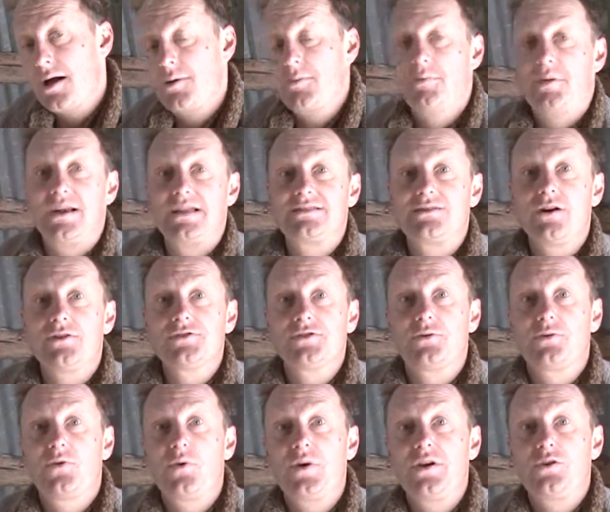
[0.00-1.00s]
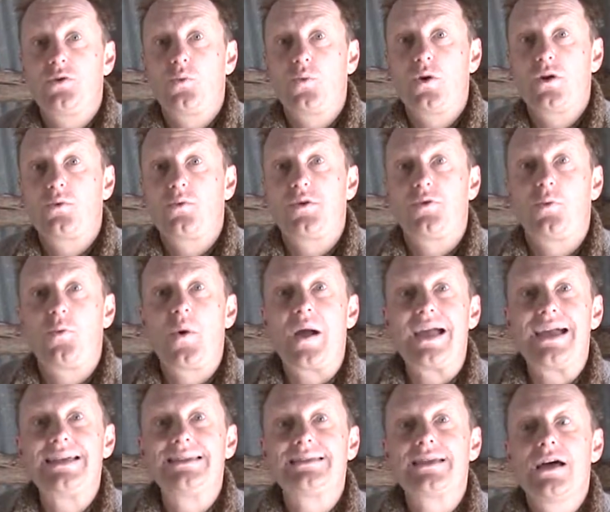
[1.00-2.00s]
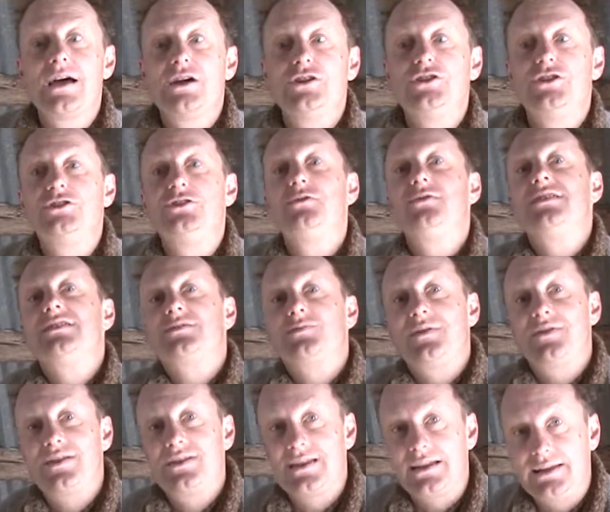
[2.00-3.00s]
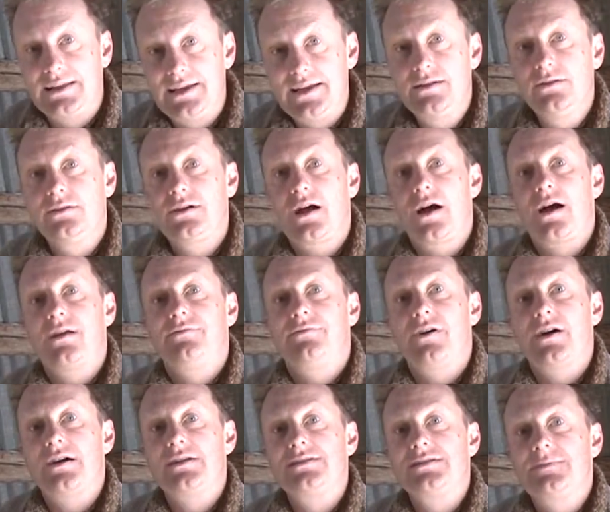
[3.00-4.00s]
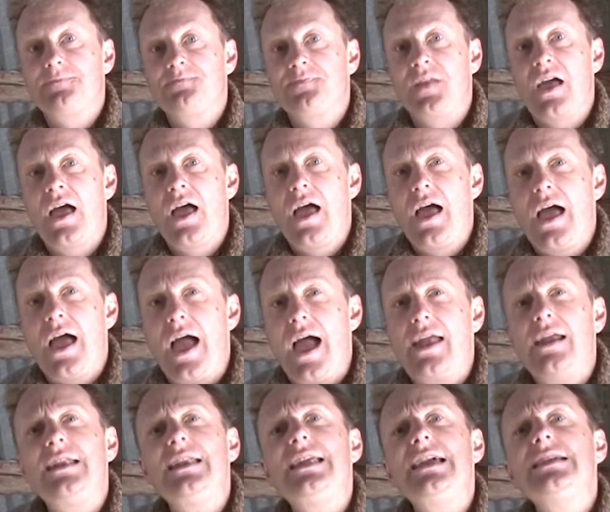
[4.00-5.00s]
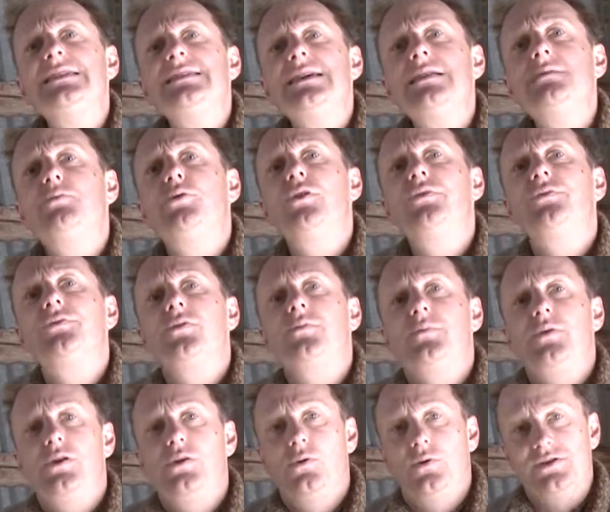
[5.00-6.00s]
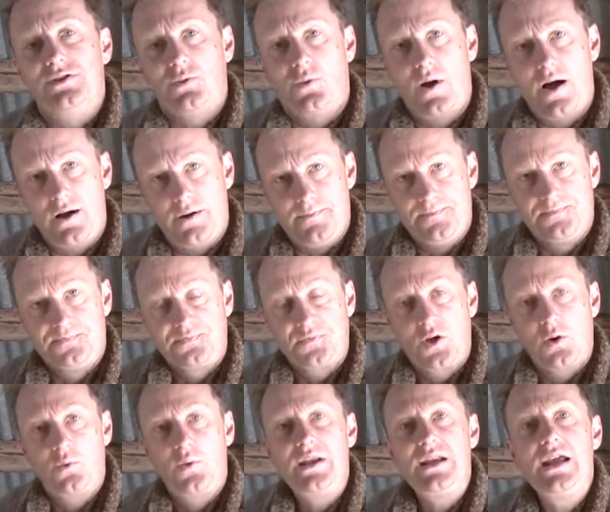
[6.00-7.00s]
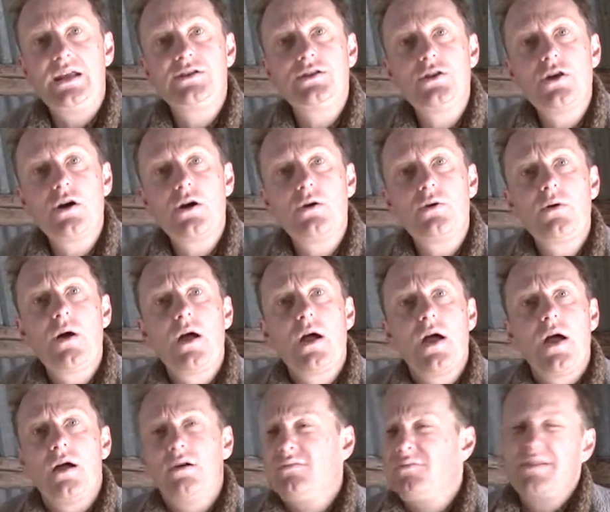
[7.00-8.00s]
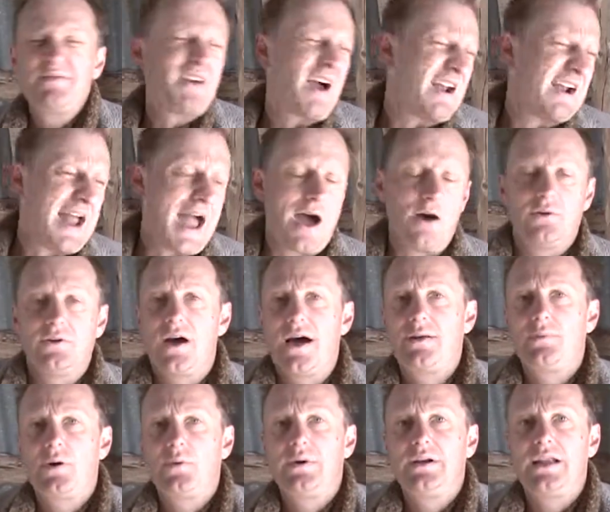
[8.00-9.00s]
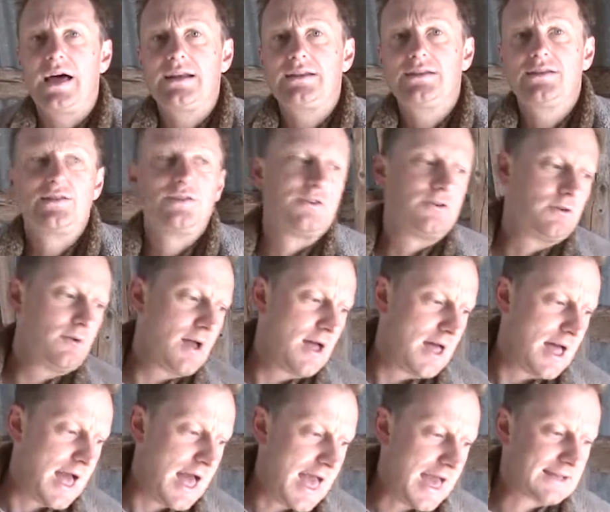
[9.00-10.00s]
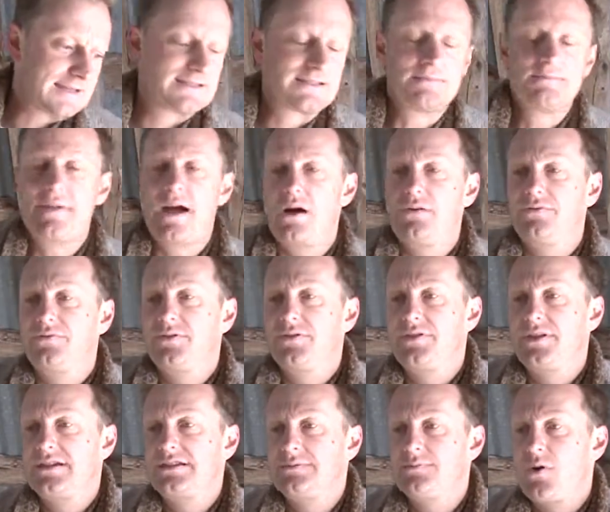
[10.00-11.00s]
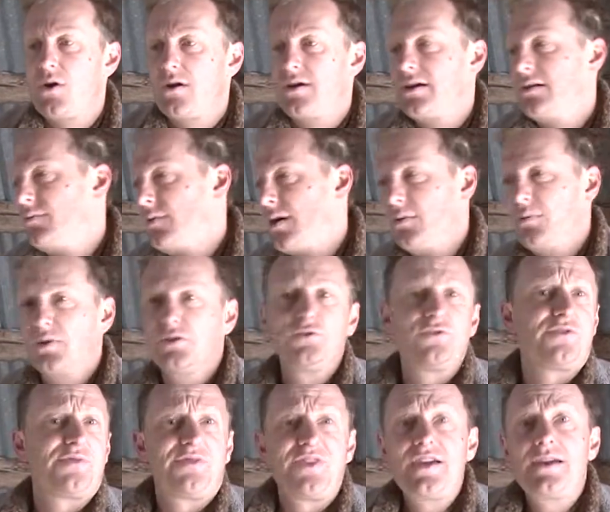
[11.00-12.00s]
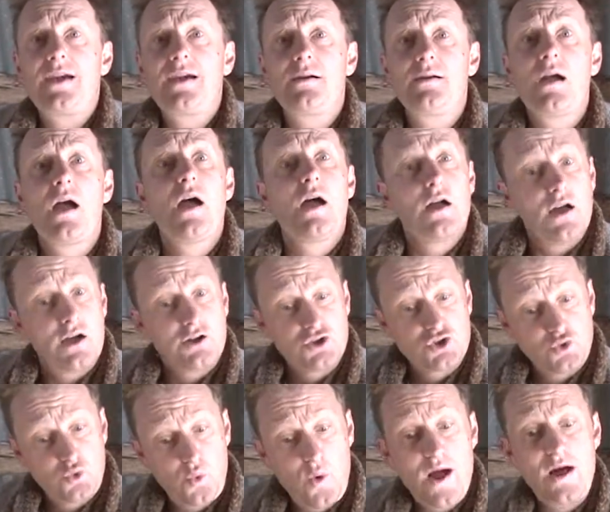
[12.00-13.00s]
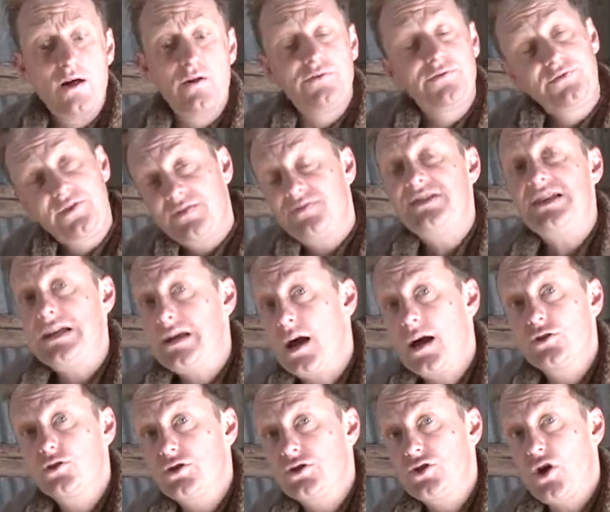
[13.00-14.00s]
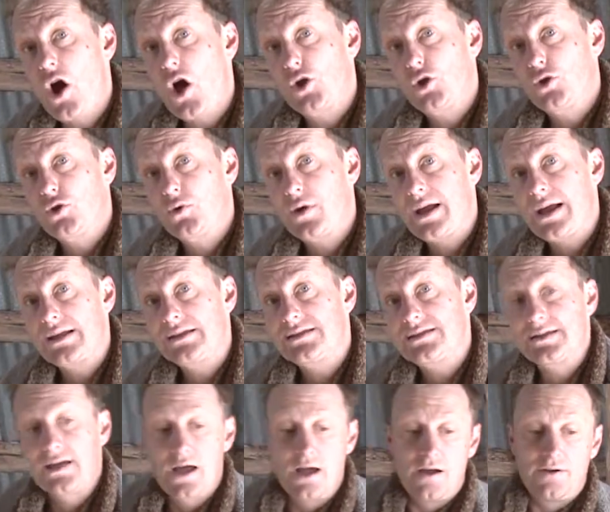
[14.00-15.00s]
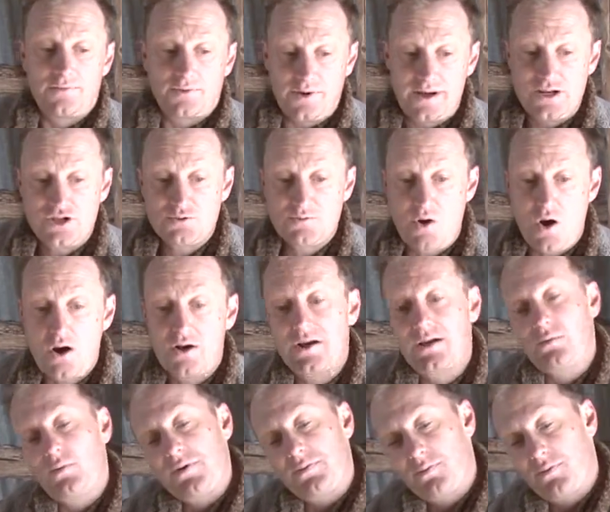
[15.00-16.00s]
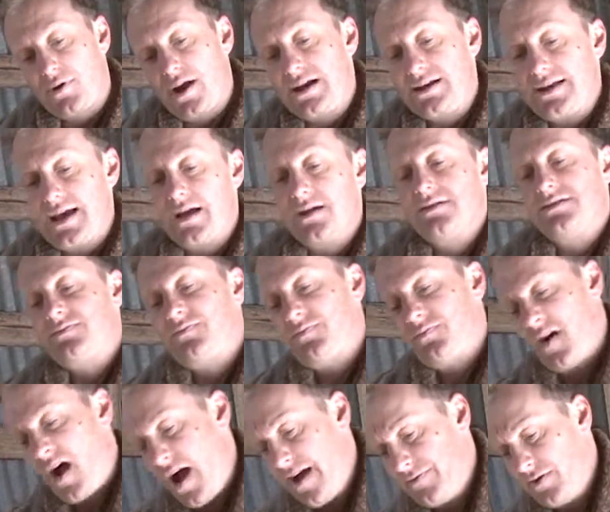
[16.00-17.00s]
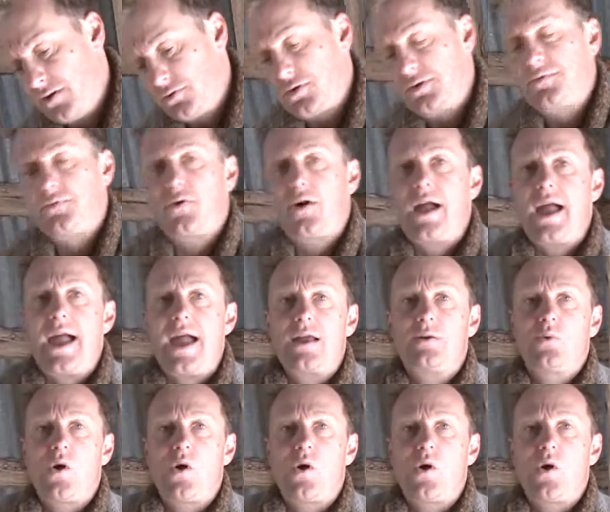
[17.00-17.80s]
but it's also going to work with ways to do this within the legal confines. And it needs input from you as well. We need to know, we've got an outline, what we'd like to do, X amount for this market. We're thinking $1,200, $1,500 grants for each market, with breakdowns: $500 for a hand